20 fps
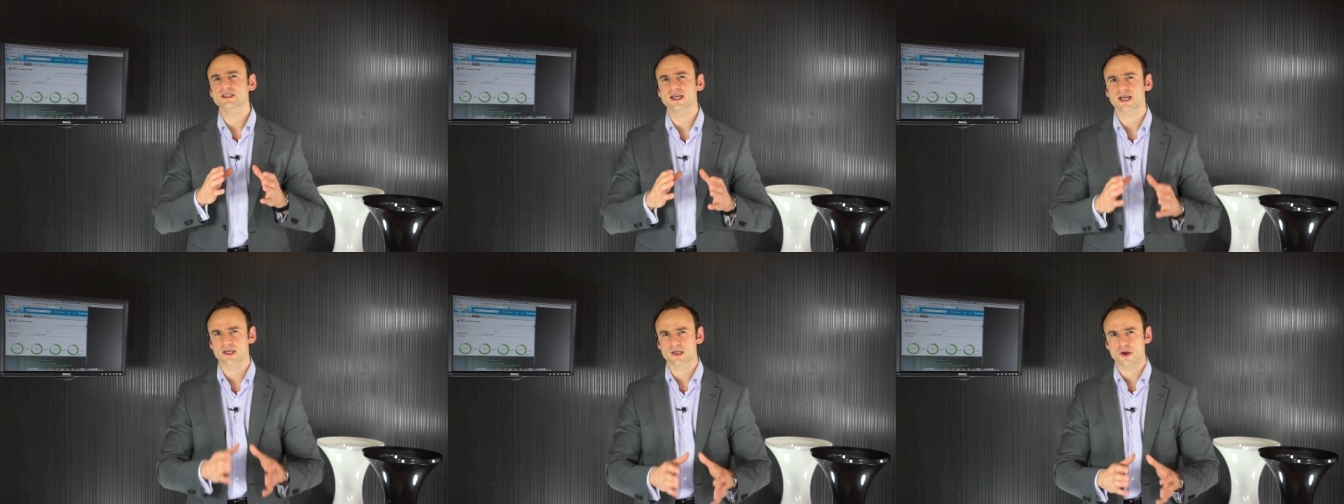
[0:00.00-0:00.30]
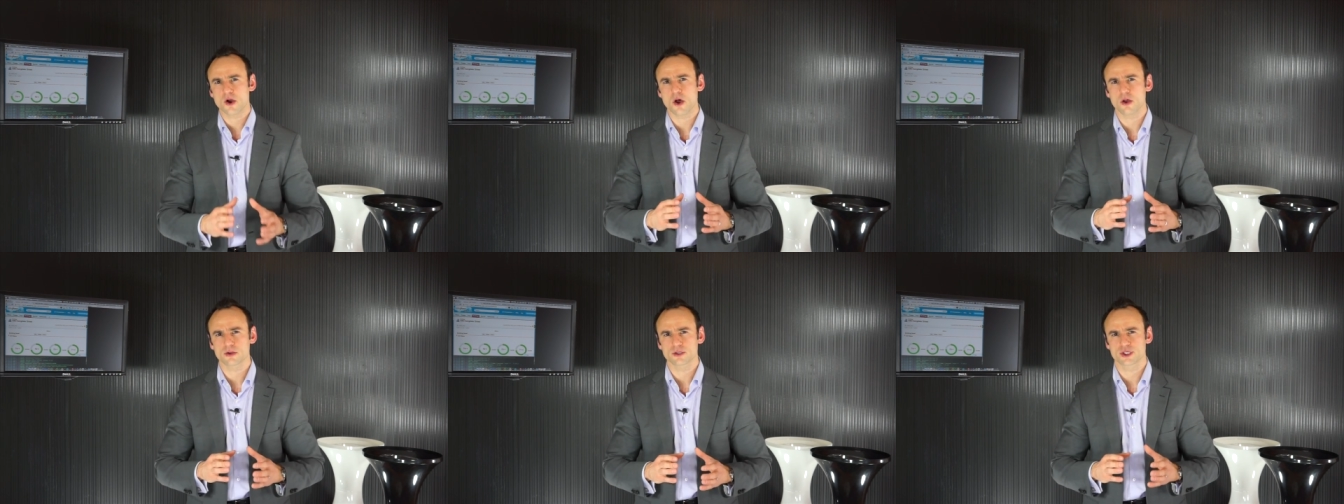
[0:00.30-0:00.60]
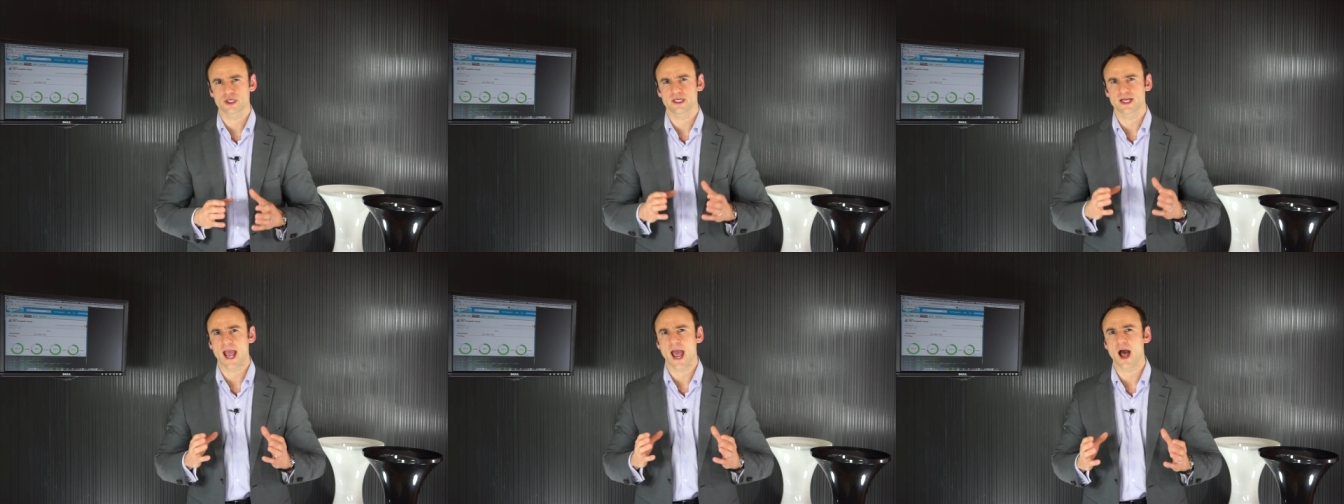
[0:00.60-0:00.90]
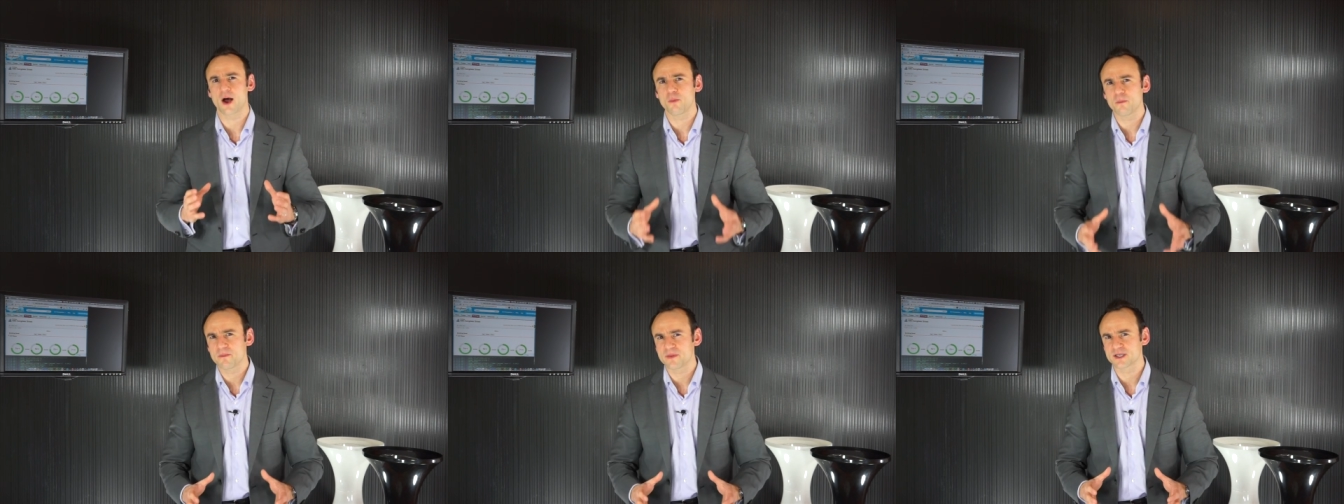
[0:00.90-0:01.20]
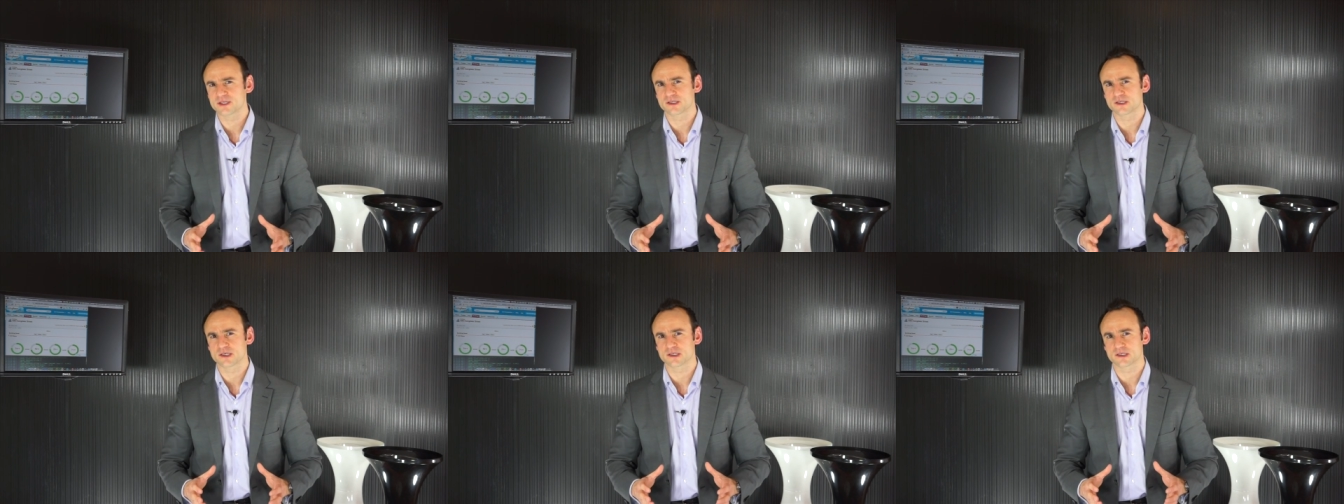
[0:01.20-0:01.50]
technology to help
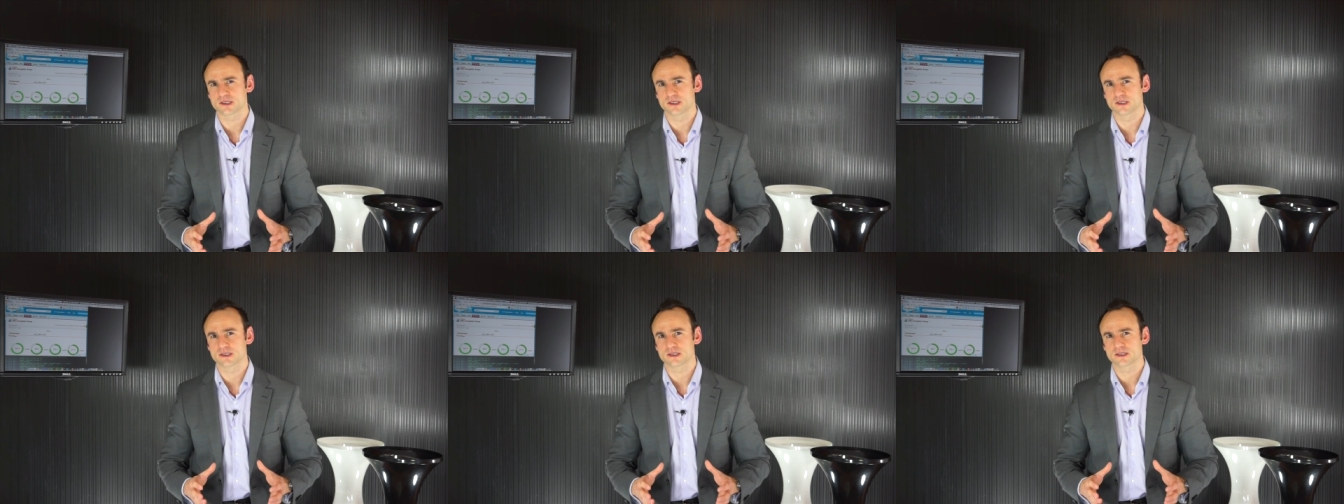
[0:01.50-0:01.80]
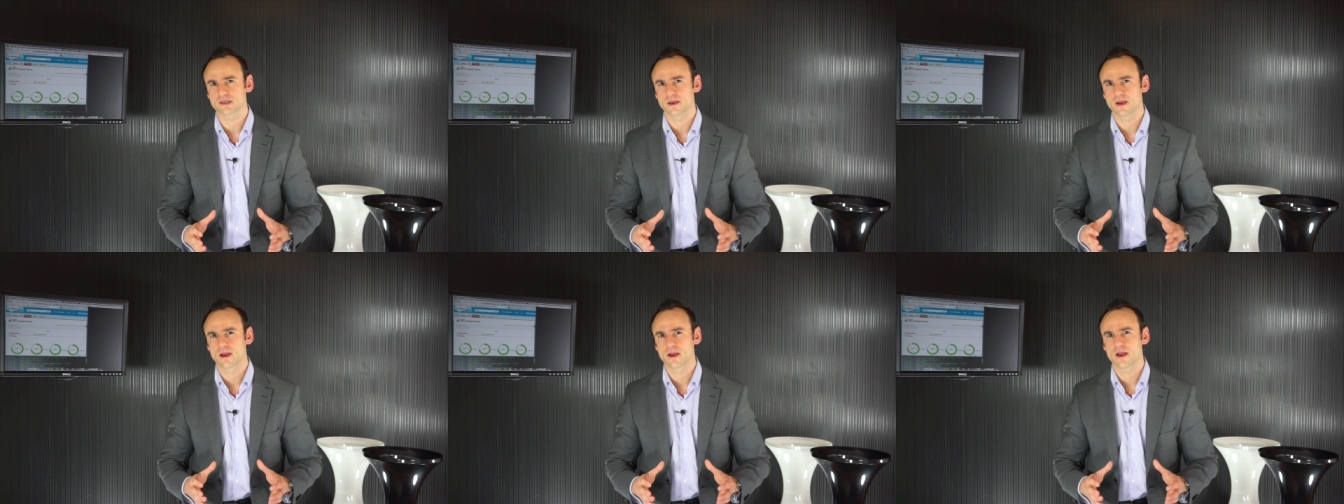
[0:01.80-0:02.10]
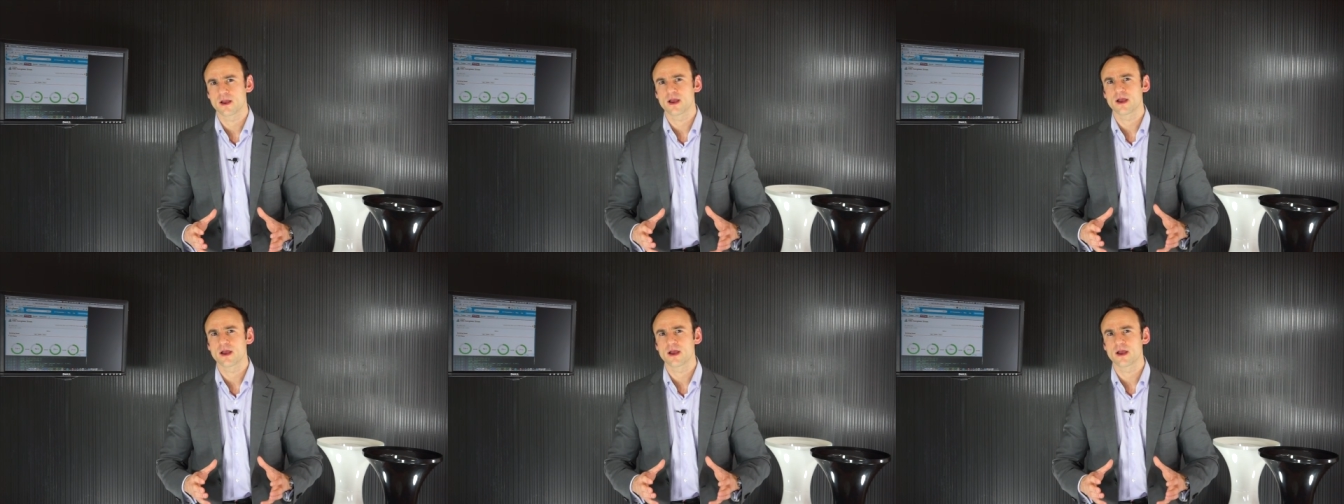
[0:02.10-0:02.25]
businesses